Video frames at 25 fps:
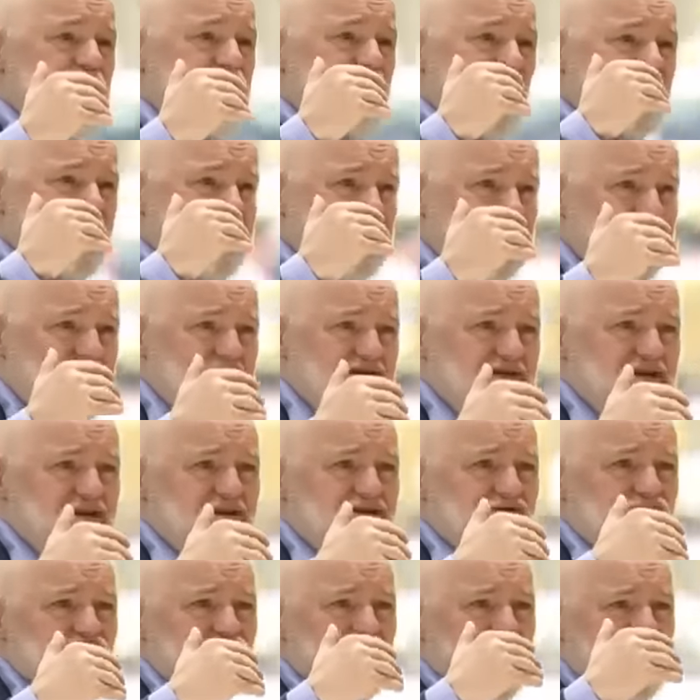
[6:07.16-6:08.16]
with the
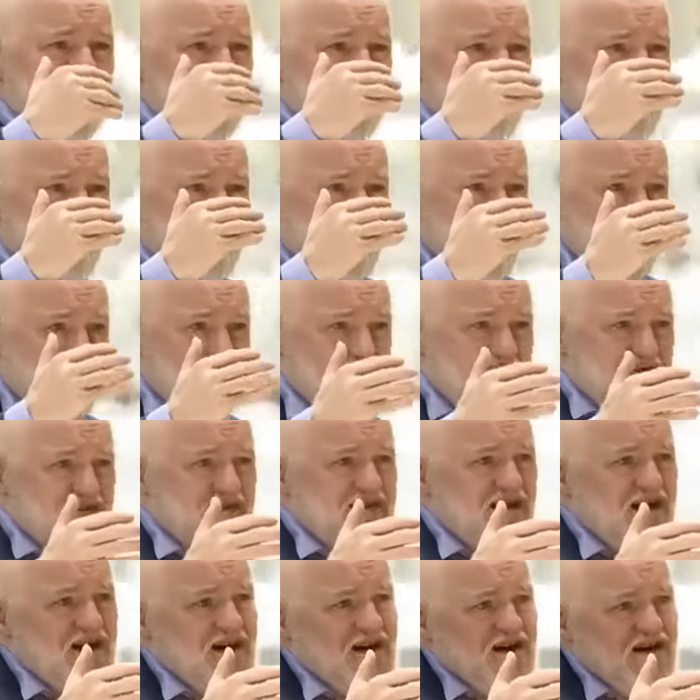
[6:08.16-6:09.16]
possibility to have
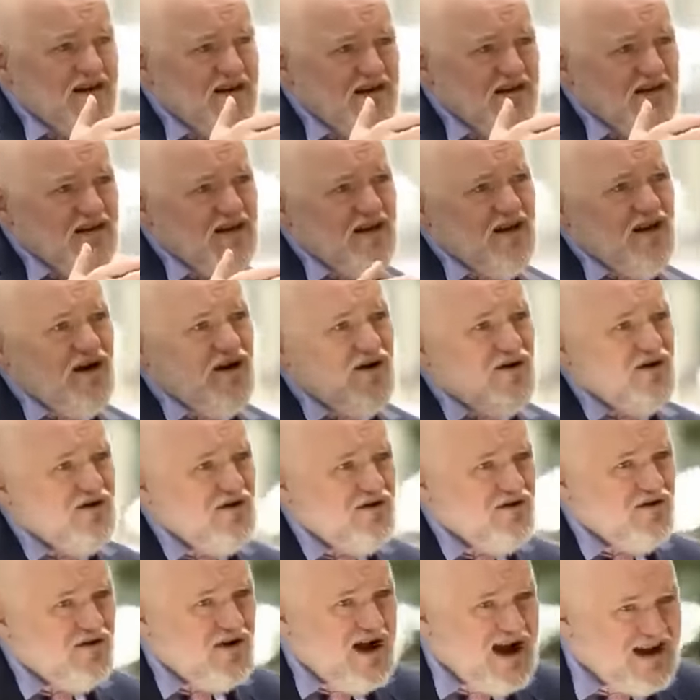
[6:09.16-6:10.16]
political
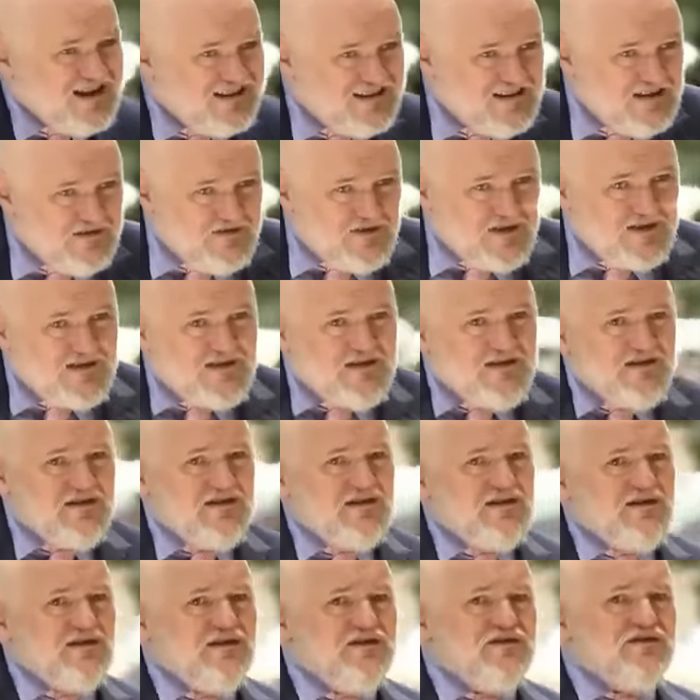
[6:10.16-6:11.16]

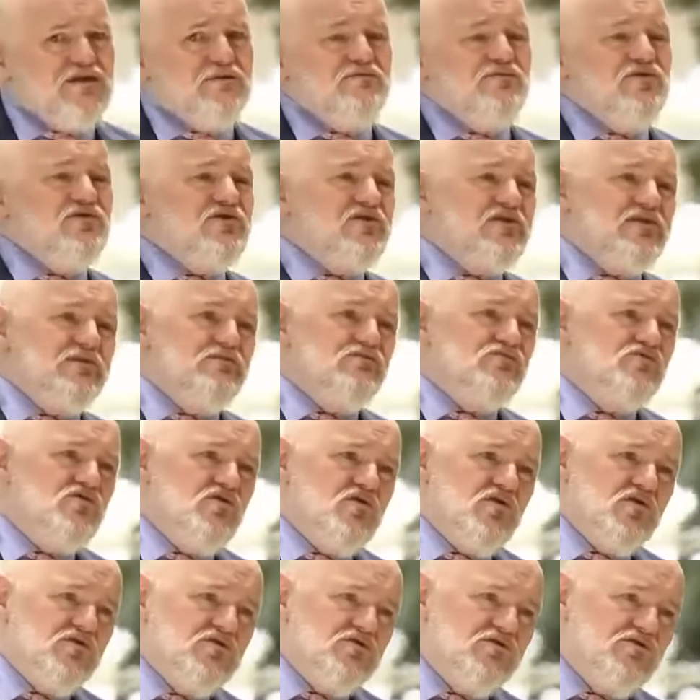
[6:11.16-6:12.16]
activity in the Muslim
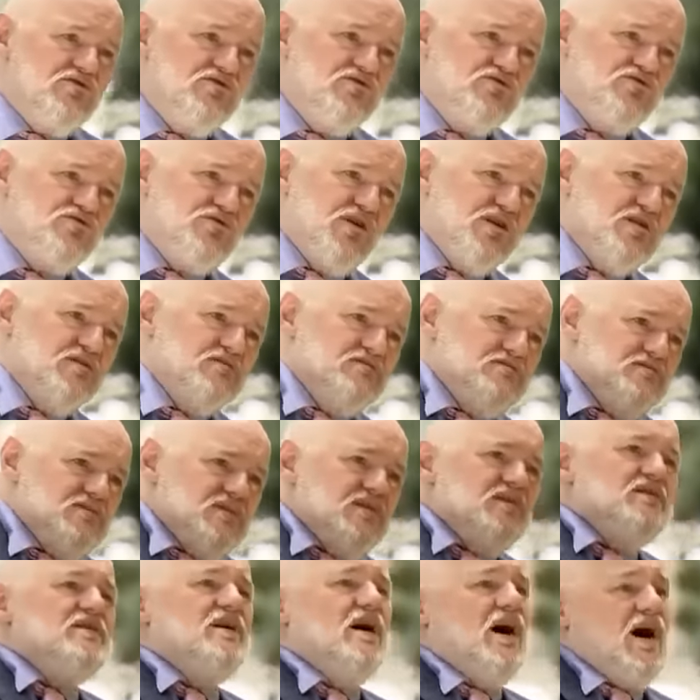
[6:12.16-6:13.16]
world today.
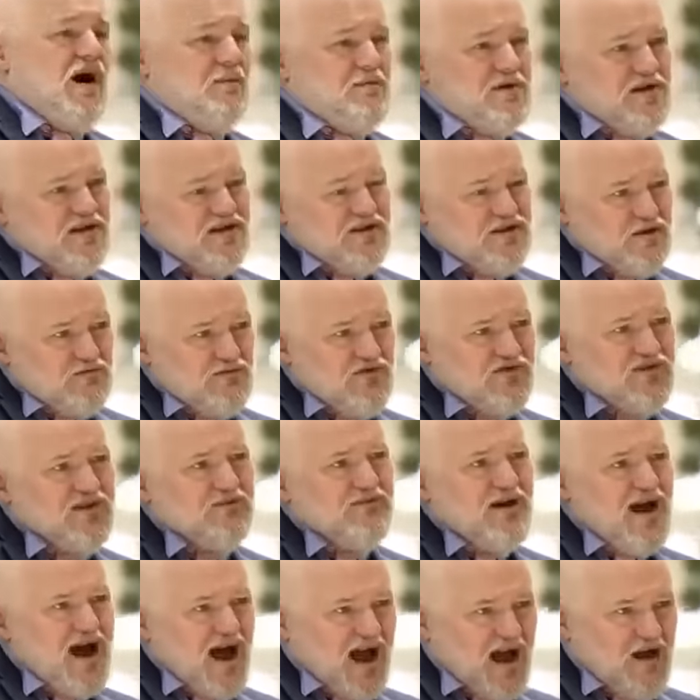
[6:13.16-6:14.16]
I mean, in the
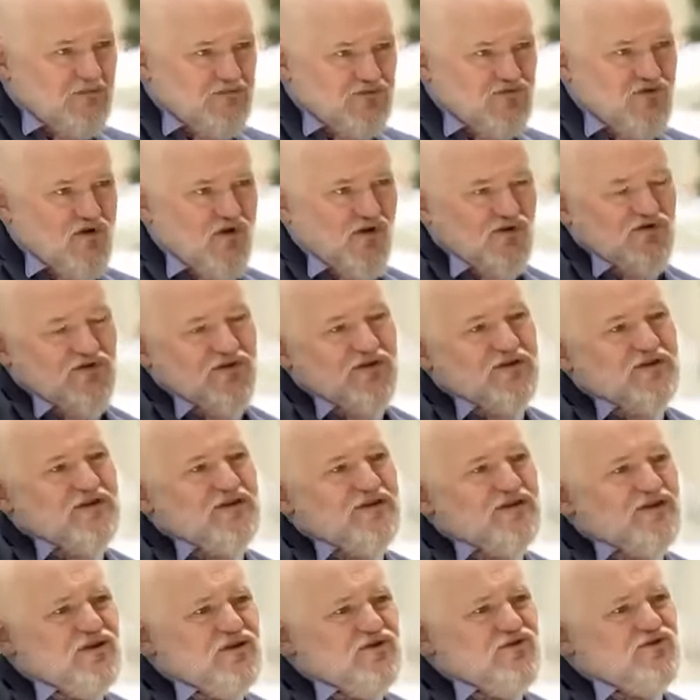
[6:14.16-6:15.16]
Muslim Arab world
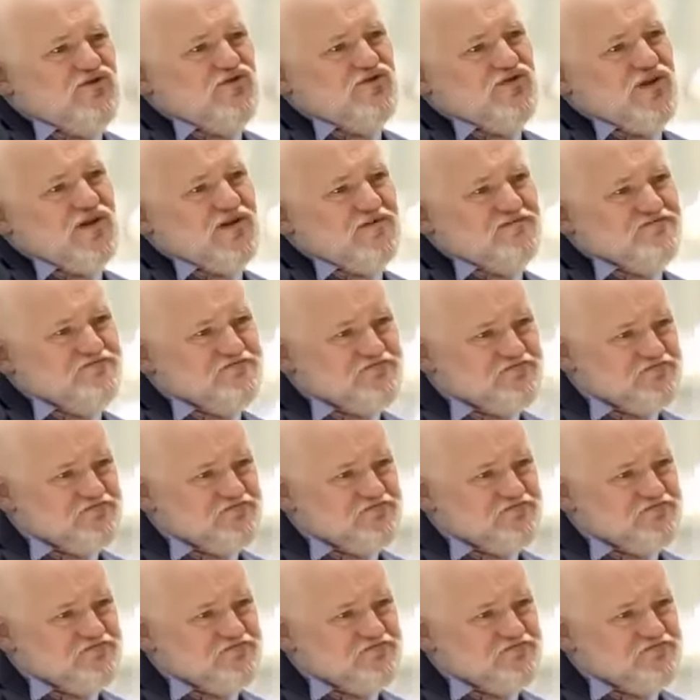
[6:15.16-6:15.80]
today.